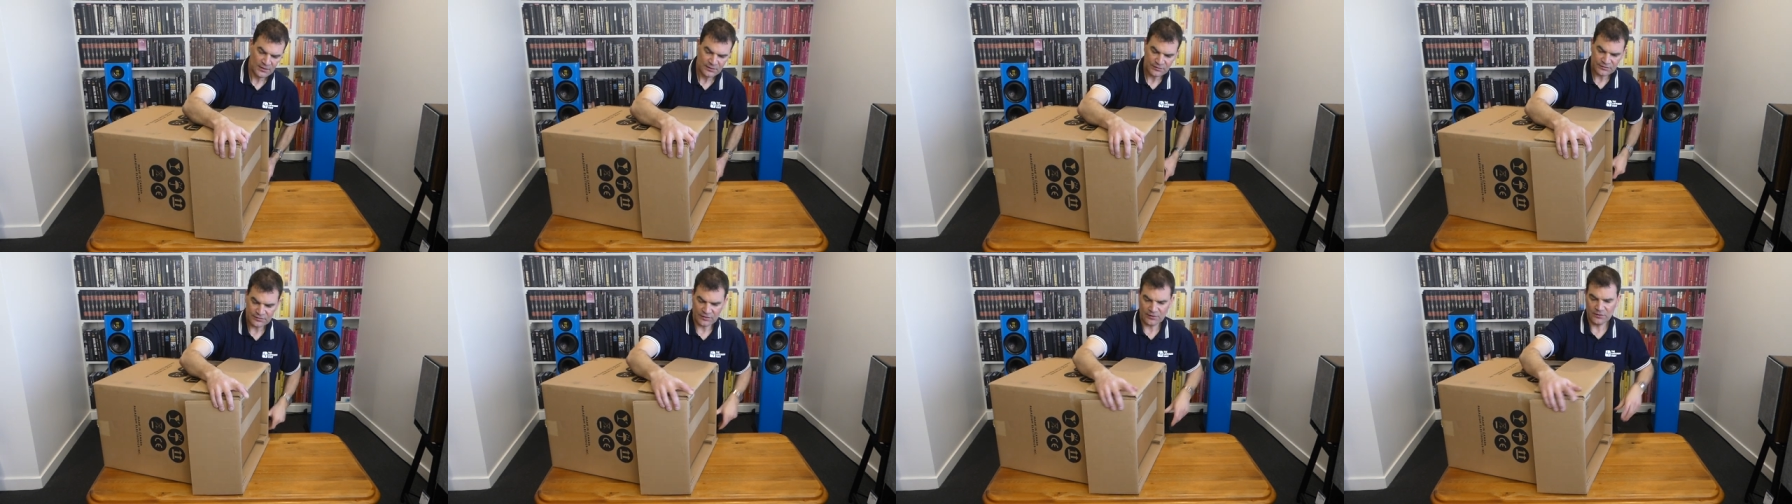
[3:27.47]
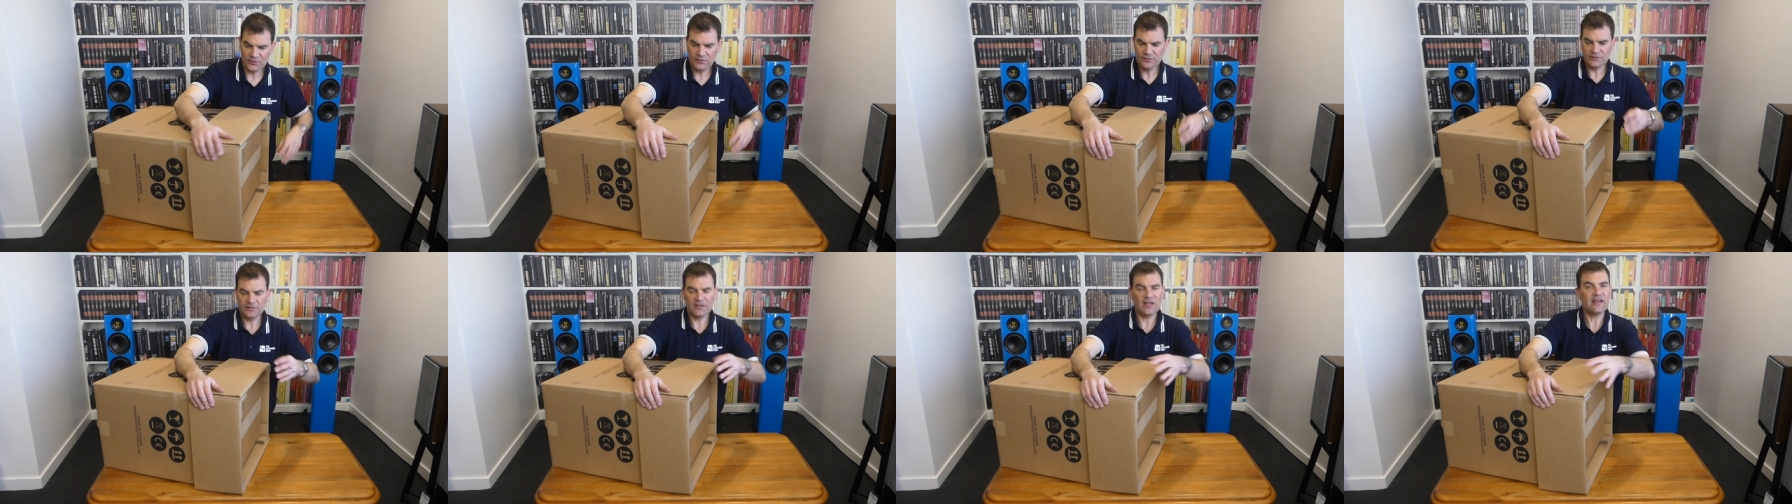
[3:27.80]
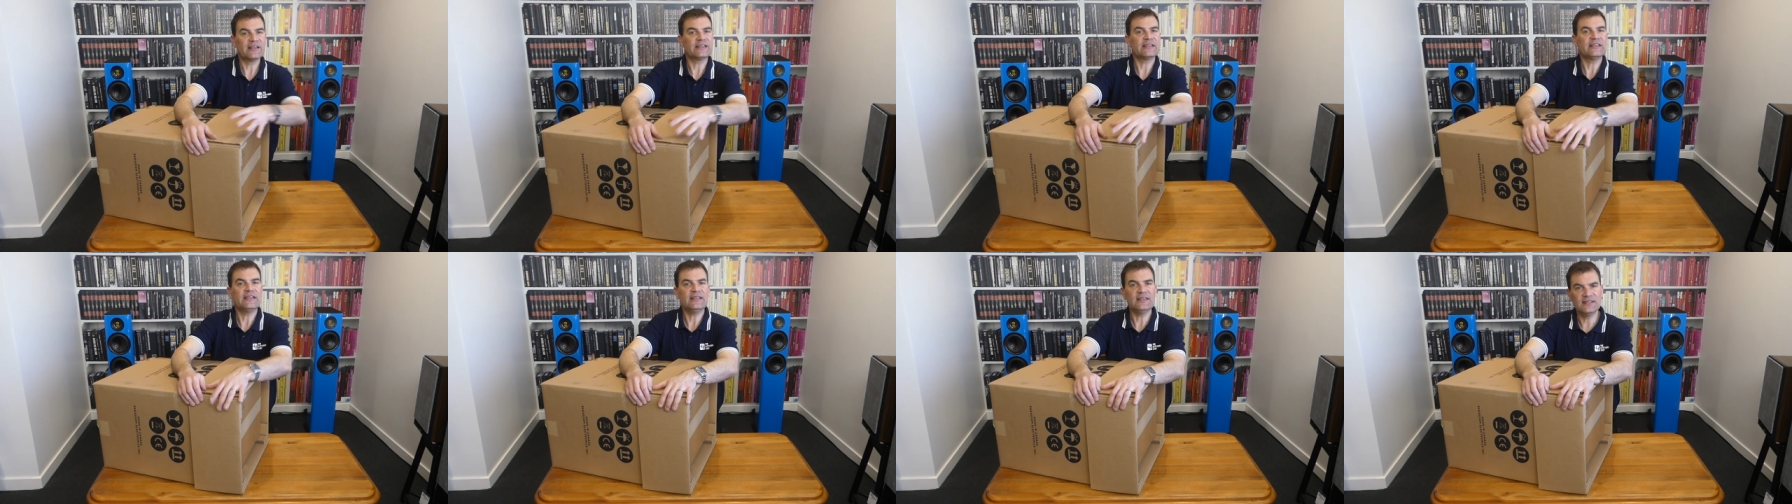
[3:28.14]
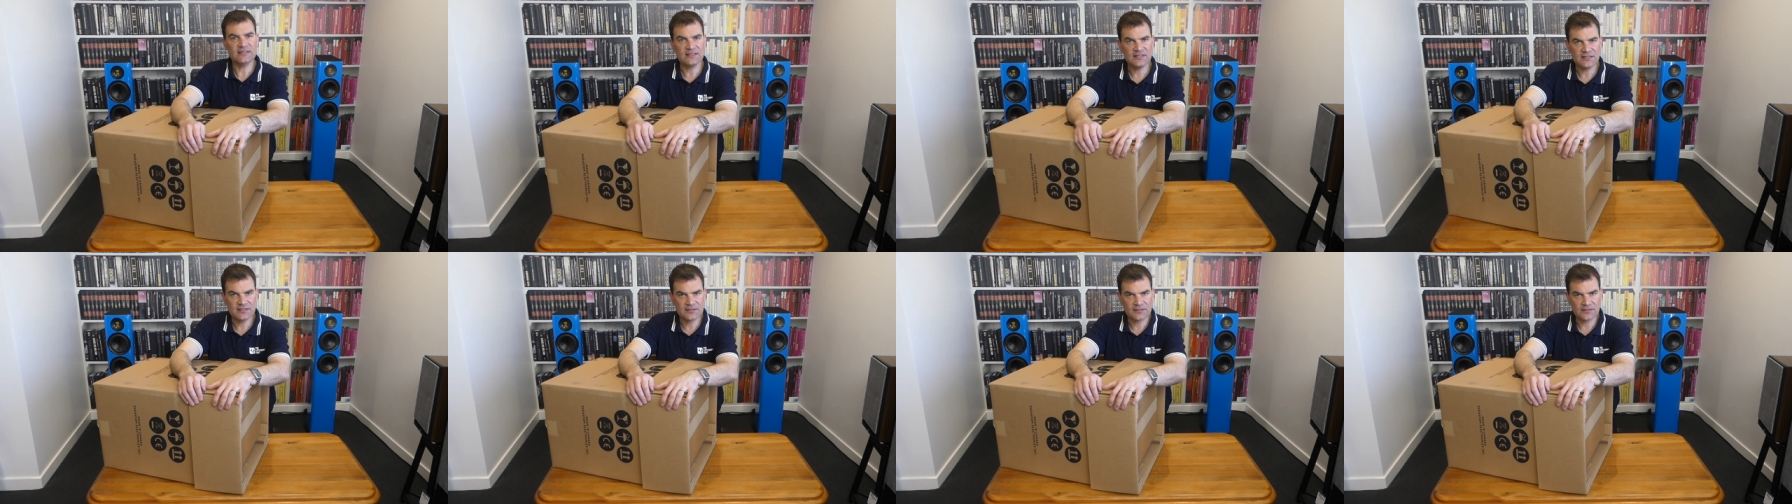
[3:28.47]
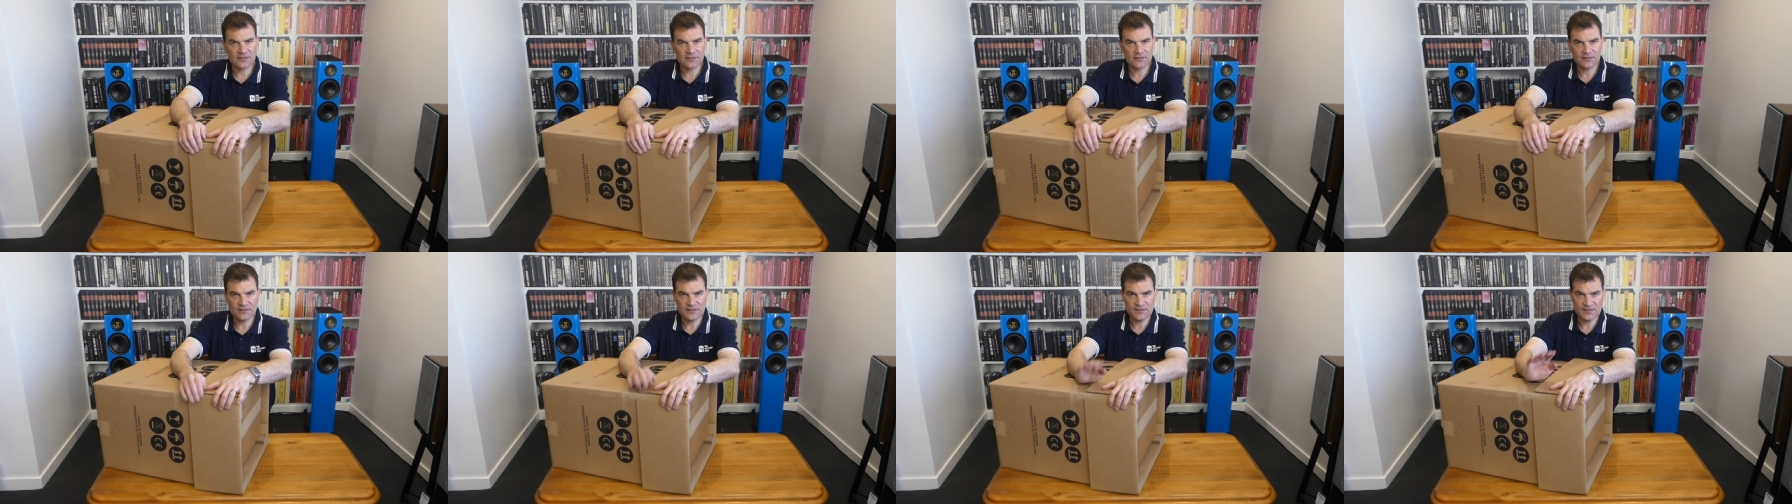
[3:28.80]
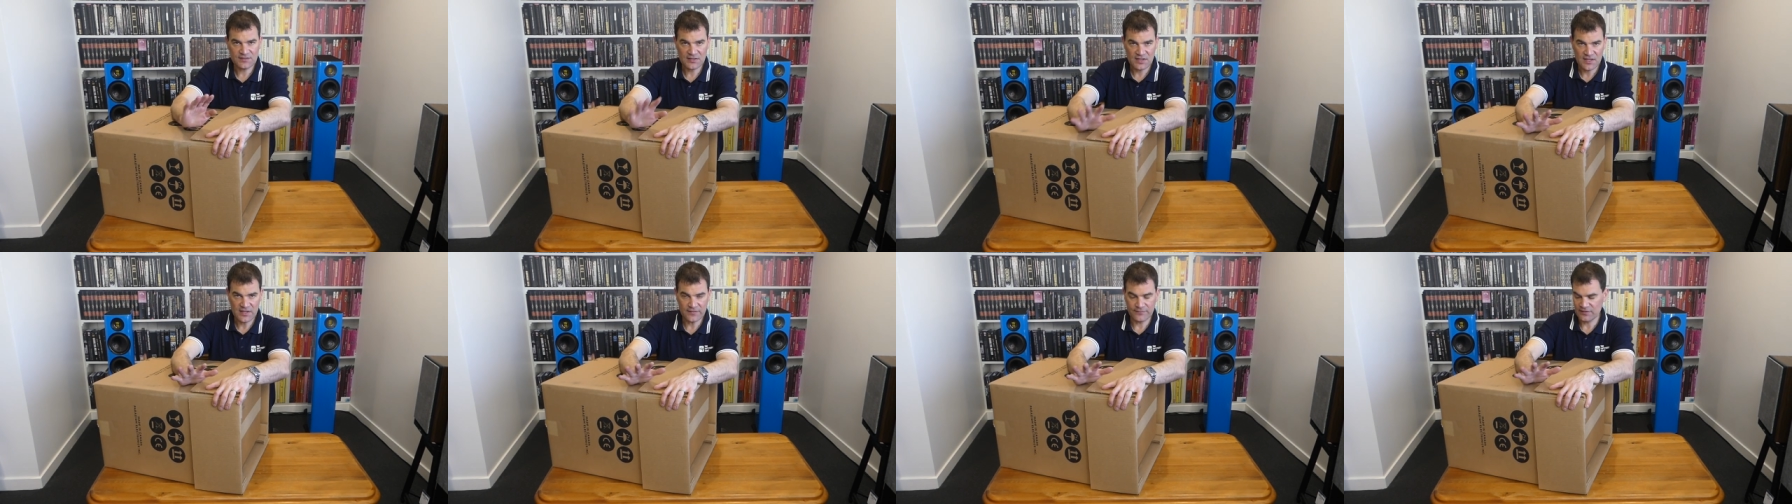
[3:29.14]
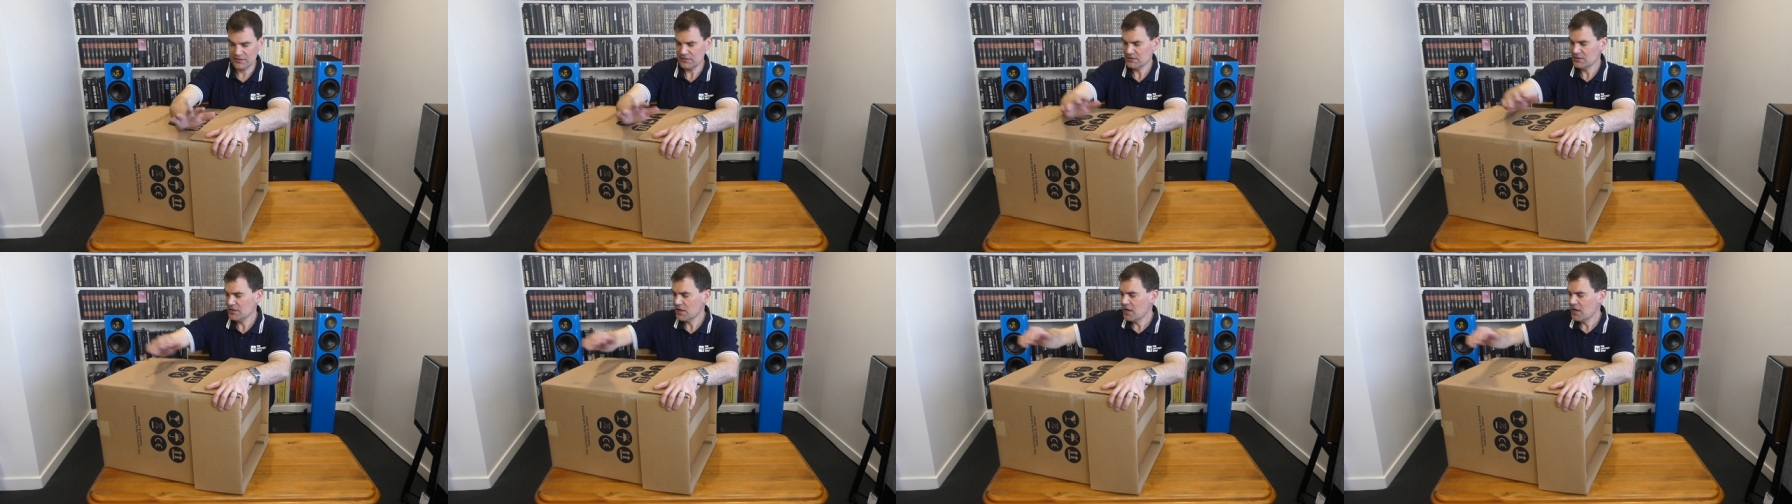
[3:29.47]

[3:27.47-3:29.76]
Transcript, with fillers: So, like anything that's heavy,